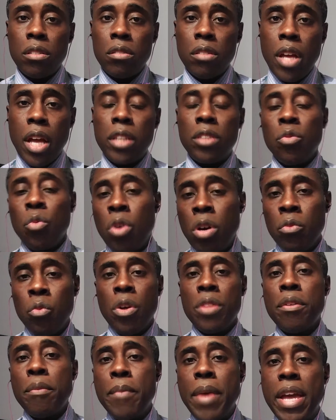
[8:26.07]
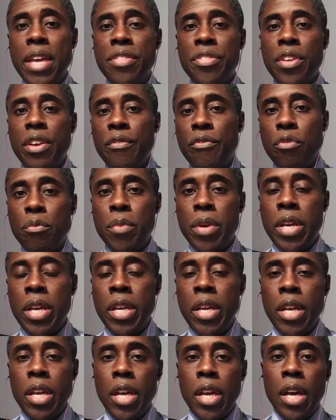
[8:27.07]
Actually, well, the main thing for me,
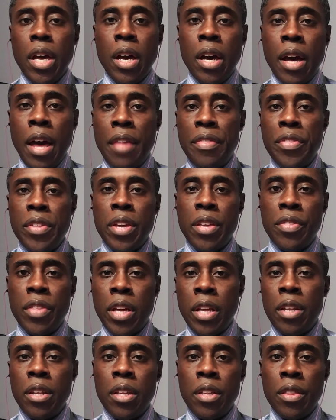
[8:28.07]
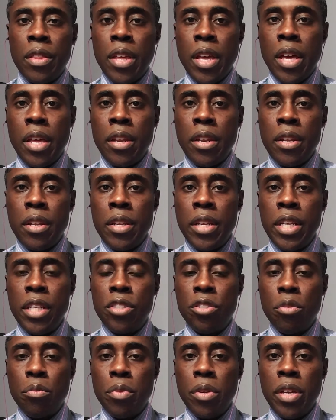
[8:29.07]
I think that needs
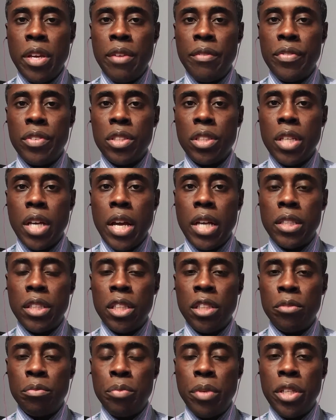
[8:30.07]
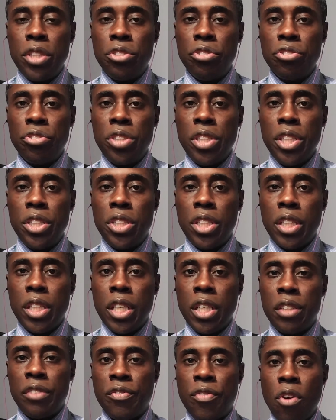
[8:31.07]
to be emphasized is being strategic
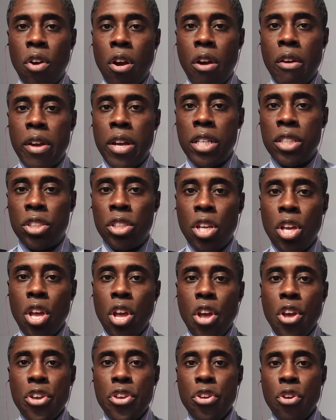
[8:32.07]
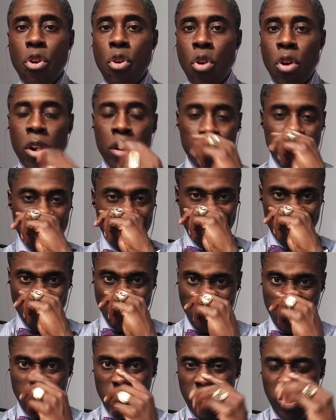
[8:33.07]
as far as I
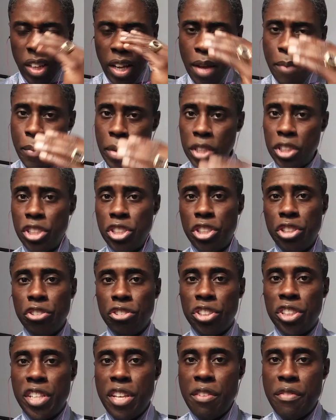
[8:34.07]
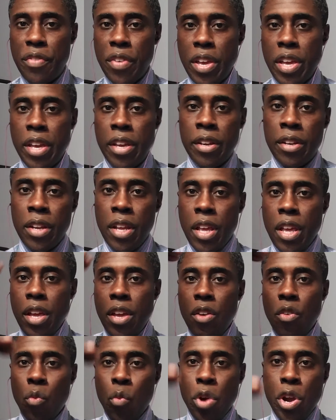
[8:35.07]
mentioned your CV
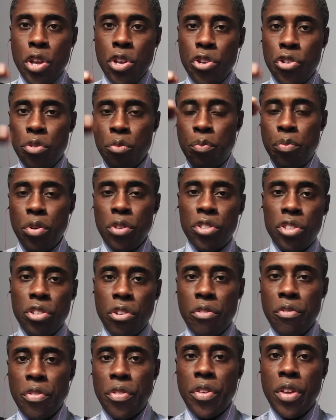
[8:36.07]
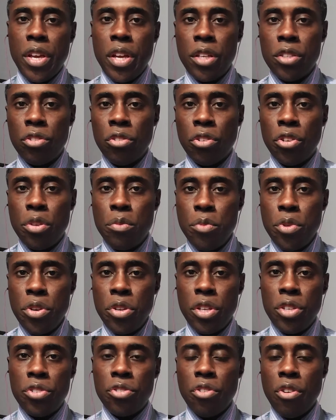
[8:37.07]
and where you should put certain things, or
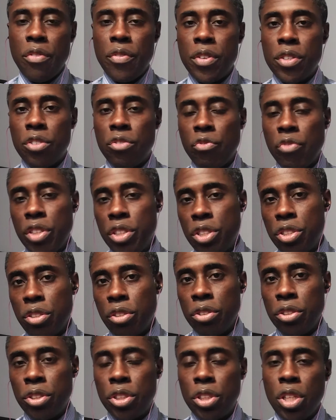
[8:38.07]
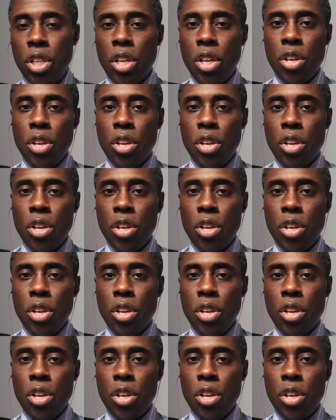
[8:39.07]
community service, research.